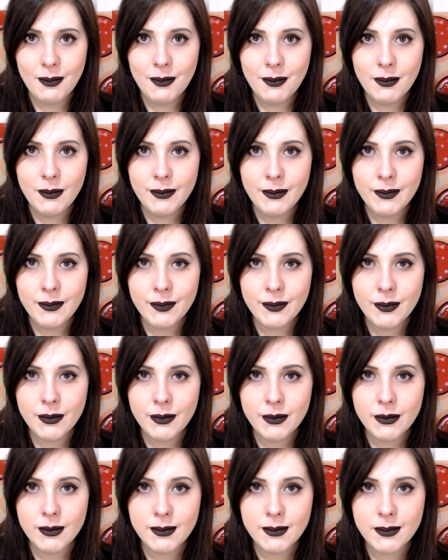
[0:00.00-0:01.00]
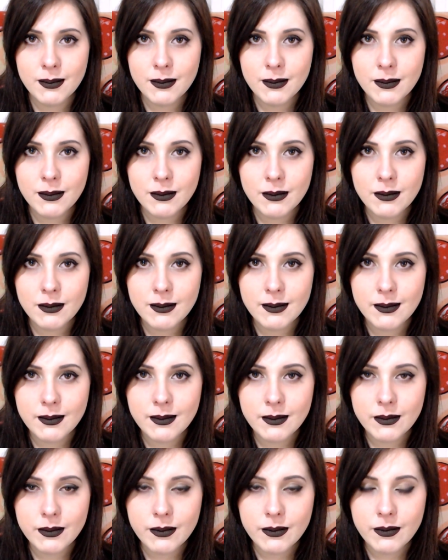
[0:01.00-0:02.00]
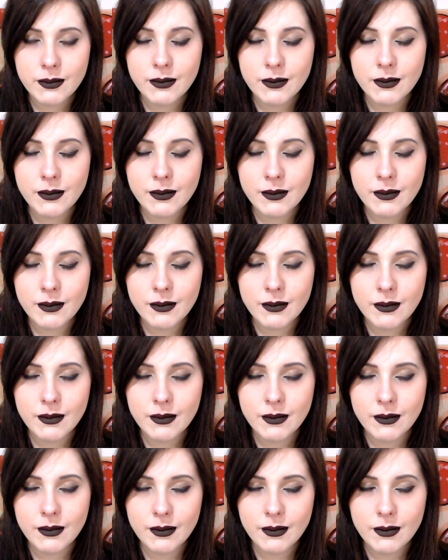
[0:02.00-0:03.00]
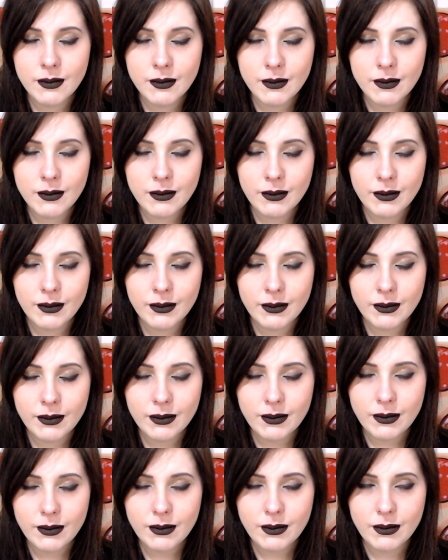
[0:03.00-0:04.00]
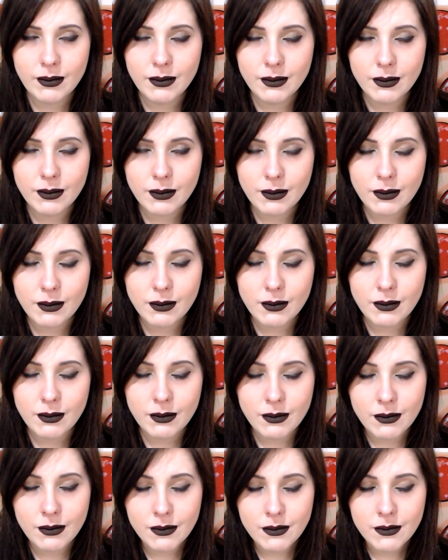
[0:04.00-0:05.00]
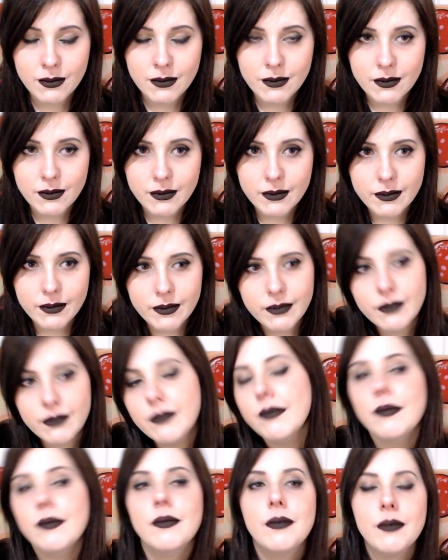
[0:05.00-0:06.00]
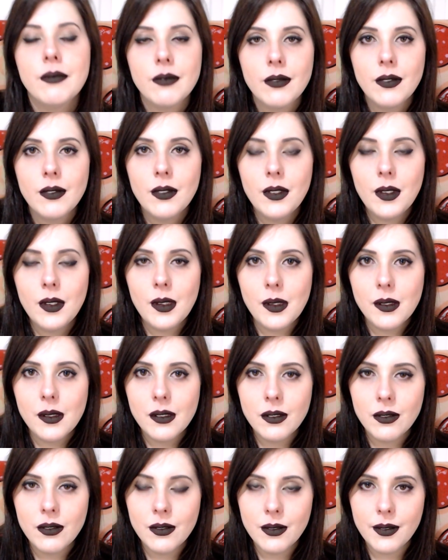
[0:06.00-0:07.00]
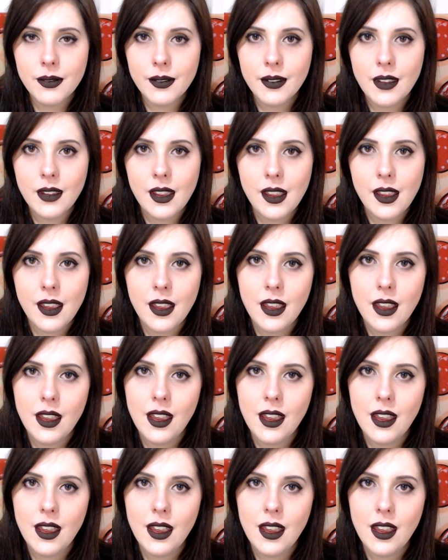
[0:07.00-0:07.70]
No one is speaking in this clip.